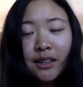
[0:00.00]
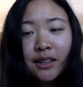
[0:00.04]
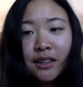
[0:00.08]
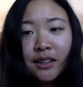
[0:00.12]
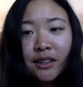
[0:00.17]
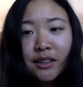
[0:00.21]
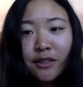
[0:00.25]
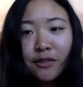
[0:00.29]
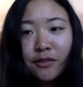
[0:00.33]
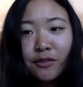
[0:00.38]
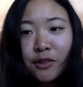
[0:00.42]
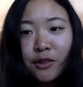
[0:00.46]

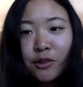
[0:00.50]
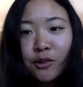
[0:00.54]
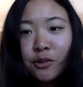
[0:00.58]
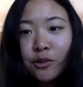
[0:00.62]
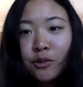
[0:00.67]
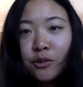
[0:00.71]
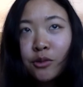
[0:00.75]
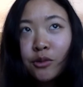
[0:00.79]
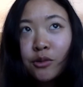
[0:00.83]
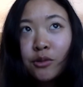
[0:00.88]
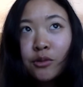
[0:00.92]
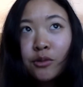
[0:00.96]
If
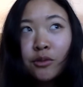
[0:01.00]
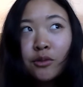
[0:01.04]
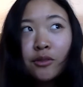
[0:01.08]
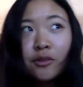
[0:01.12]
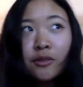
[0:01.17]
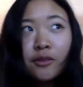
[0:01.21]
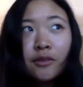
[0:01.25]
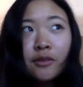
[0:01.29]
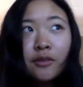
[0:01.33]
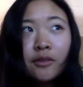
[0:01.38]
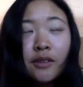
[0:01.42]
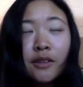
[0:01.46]

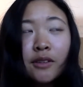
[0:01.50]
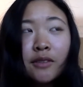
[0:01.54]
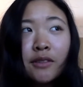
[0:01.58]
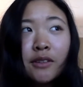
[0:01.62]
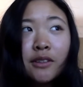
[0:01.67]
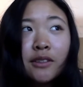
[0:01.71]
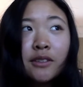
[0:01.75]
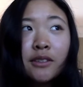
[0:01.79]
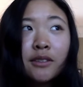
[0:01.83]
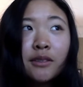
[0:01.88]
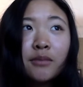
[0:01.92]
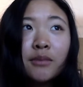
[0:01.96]
there
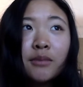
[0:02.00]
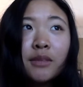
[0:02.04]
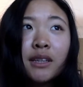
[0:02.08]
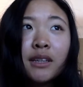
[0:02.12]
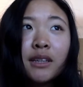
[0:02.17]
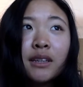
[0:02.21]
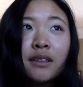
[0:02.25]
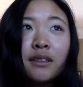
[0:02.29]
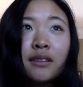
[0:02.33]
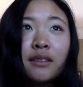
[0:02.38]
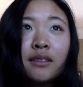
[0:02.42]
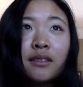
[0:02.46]
is
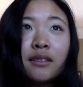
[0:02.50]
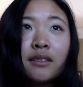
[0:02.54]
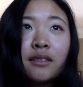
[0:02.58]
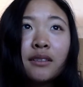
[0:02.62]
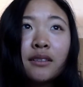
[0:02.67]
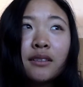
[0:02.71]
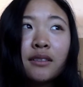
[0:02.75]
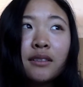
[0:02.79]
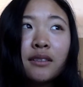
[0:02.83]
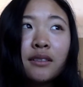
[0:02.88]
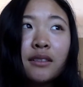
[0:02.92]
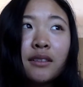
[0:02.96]
something
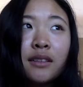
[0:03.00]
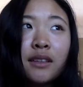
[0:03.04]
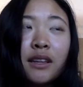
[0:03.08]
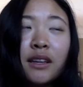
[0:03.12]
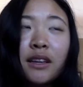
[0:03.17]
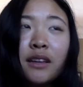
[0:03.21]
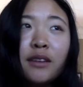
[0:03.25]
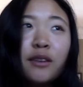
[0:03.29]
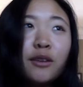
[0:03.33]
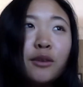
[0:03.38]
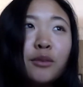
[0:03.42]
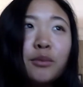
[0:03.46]

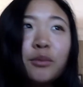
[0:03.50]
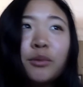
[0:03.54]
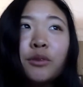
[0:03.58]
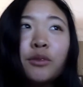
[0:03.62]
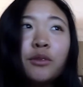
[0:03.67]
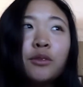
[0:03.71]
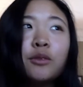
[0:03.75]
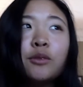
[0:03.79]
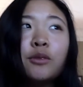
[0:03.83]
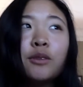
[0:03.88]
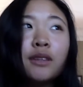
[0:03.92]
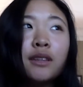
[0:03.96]
that you're
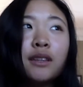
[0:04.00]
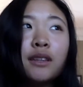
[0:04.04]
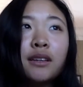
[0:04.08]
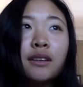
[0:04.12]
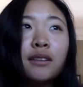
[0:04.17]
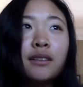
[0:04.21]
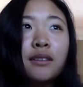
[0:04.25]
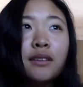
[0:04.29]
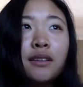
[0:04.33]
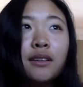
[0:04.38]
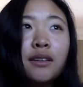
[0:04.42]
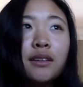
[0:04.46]
pursuing that
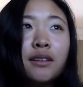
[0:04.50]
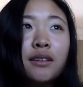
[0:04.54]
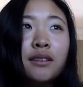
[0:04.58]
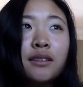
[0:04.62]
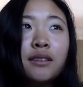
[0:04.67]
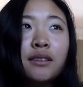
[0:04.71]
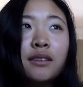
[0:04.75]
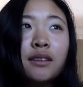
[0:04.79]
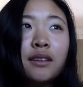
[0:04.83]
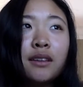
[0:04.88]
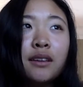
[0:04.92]
is